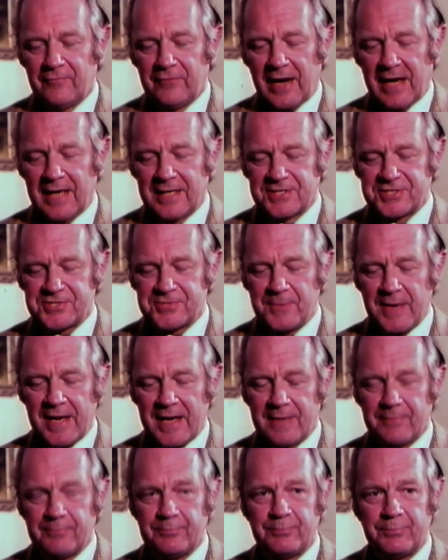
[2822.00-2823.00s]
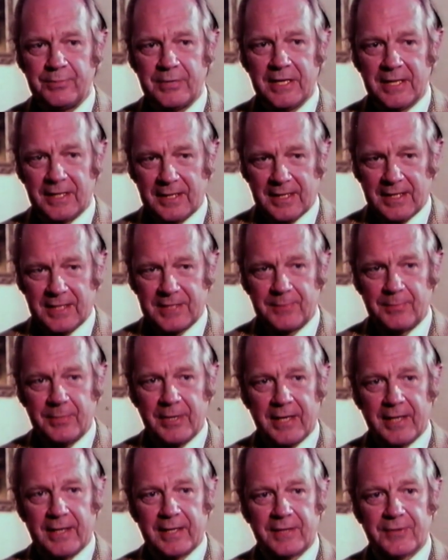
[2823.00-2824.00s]
but for heaven's sake,
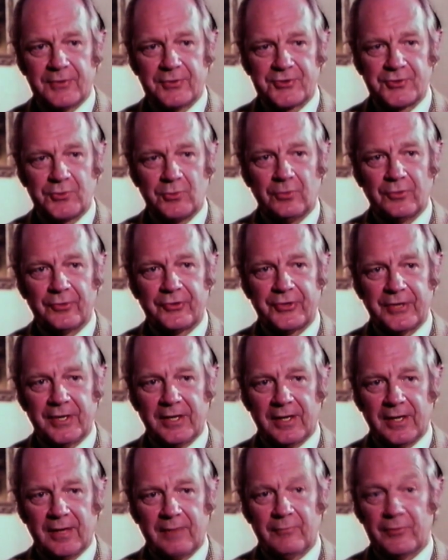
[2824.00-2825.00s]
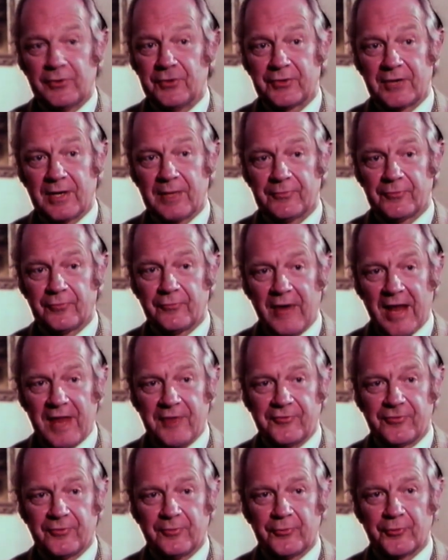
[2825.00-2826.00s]
no injustice in the
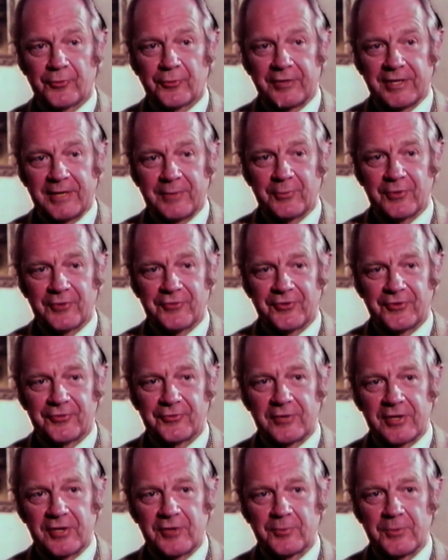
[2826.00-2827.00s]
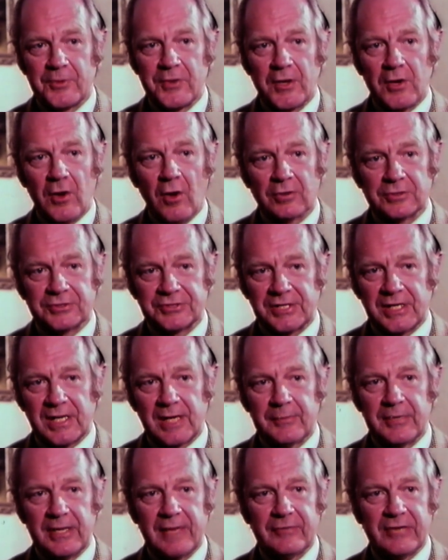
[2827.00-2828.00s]
world is big enough to be
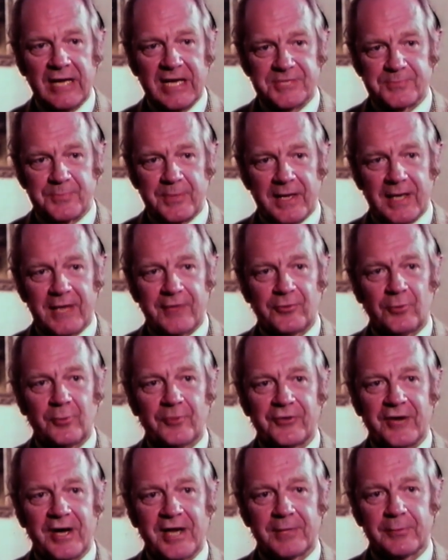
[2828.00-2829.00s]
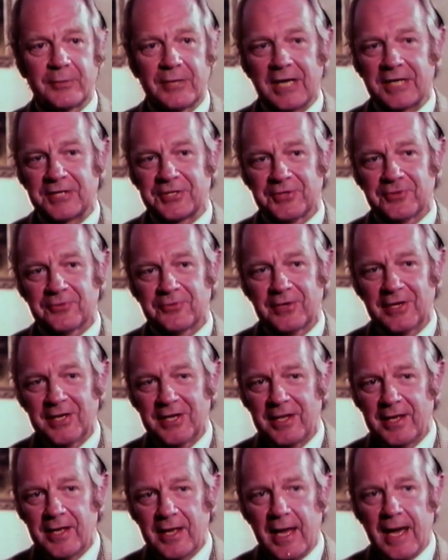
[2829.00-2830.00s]
cured by an even greater
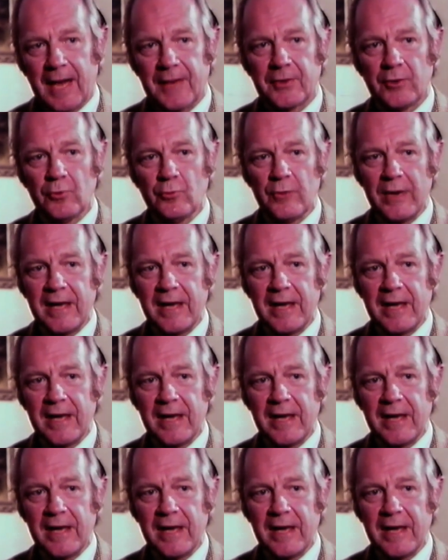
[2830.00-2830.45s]
injustice, surely.